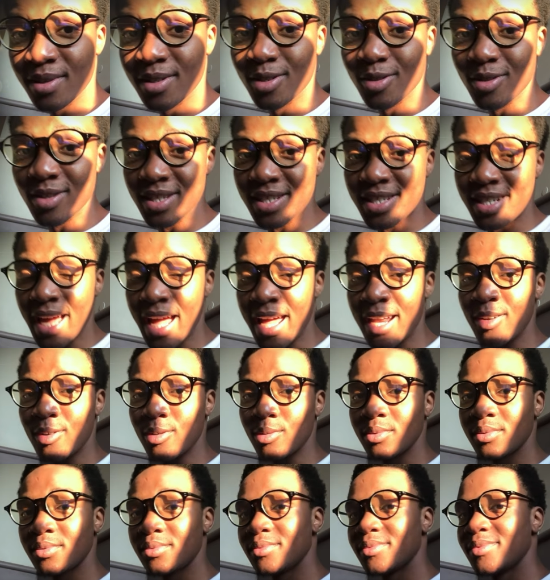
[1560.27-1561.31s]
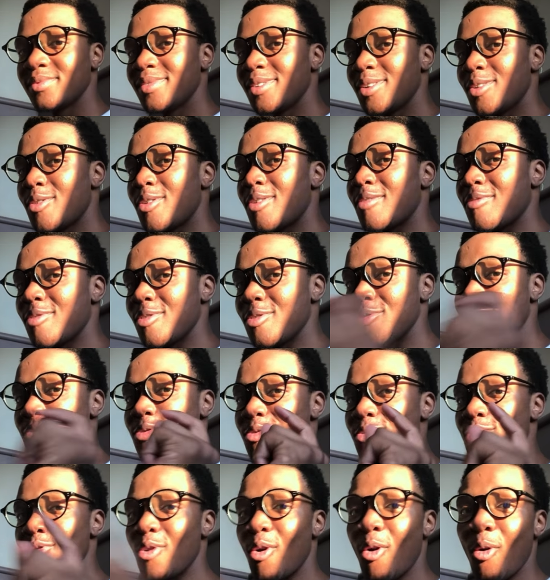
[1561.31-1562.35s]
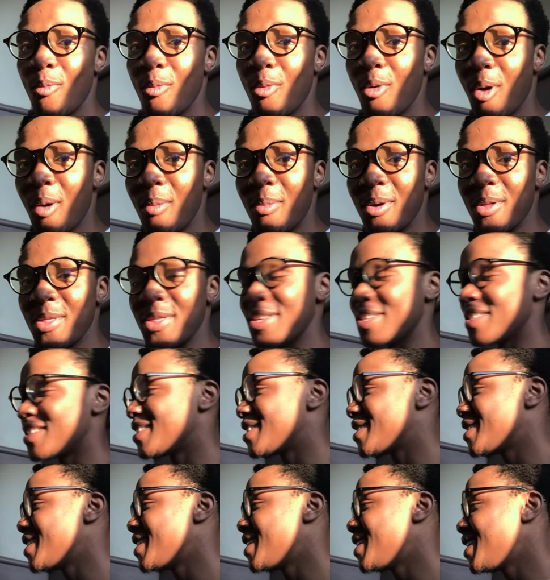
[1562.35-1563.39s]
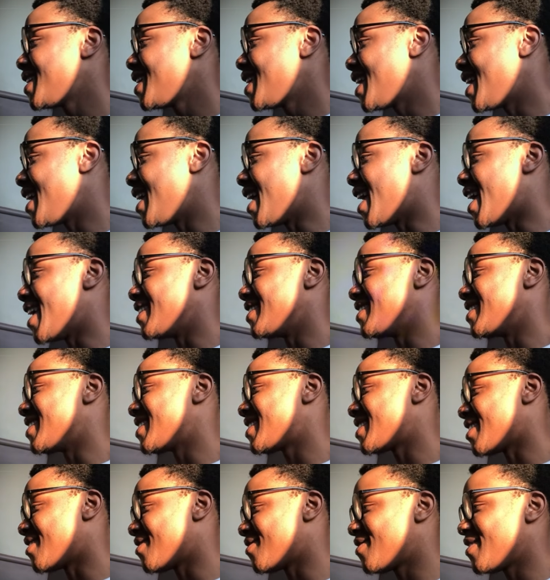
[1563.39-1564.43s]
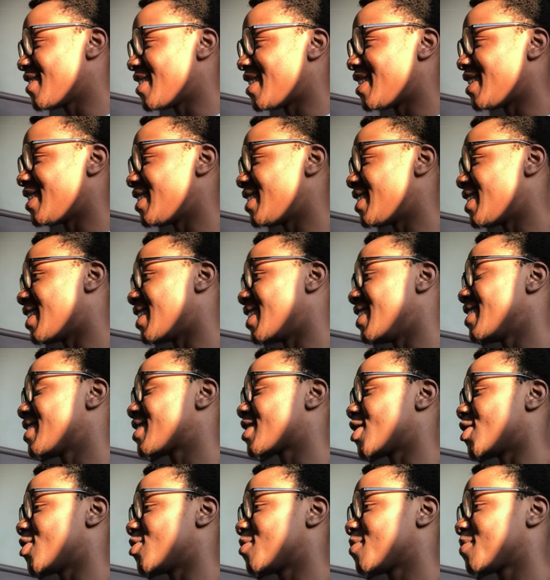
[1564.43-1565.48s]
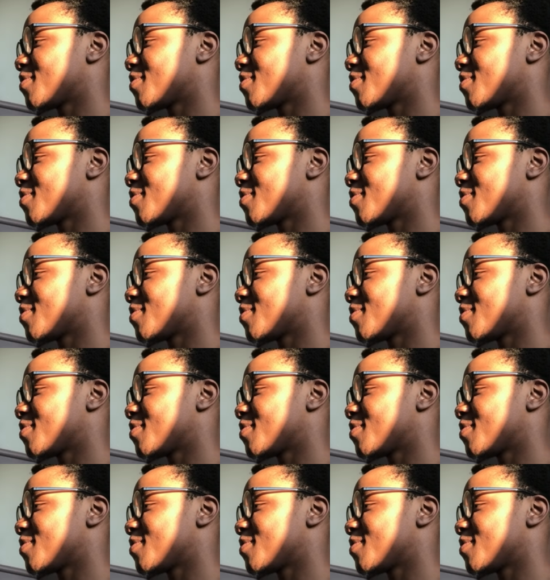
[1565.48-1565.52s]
to the channel in order for you to know more about these AIs and stuff. And let's go.